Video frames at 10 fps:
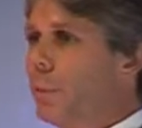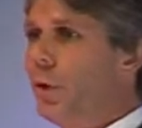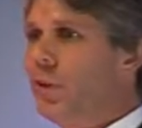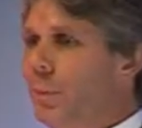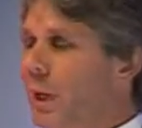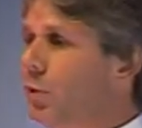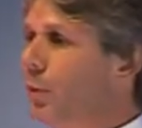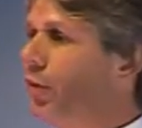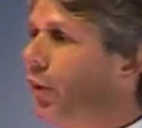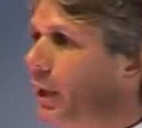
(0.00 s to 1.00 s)
project
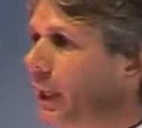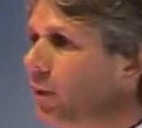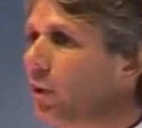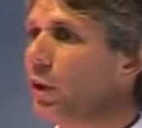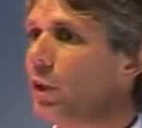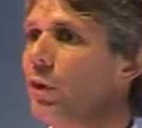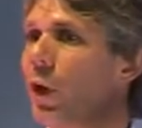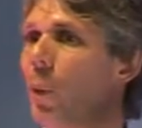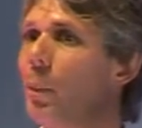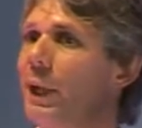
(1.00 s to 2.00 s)
management certainly has a lot of
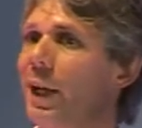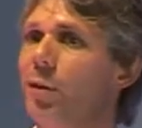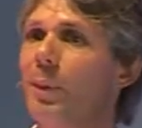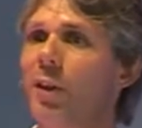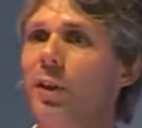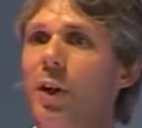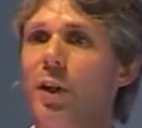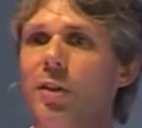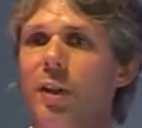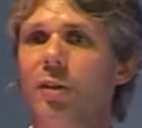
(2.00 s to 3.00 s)
complex
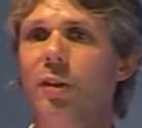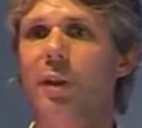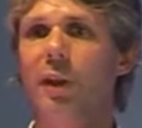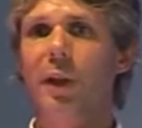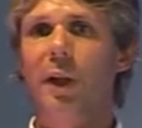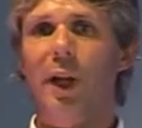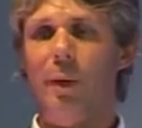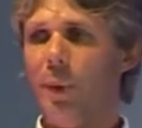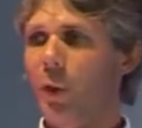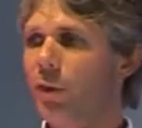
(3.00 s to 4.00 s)
methodologies, and
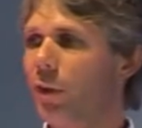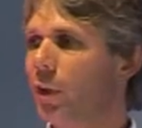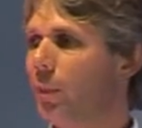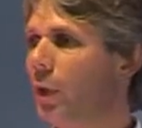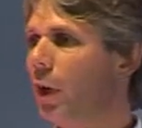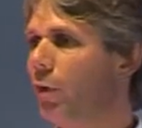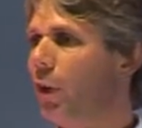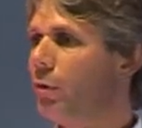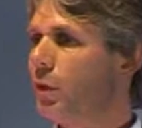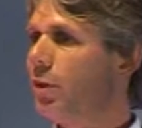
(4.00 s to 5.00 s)
most of them are
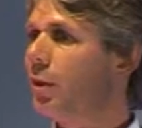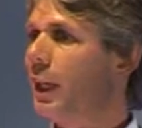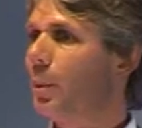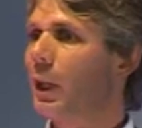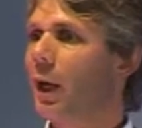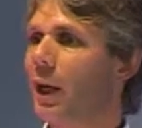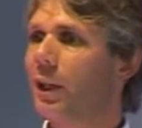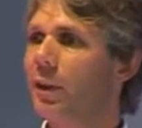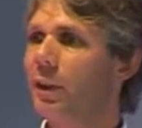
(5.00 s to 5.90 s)
very rigidly applied.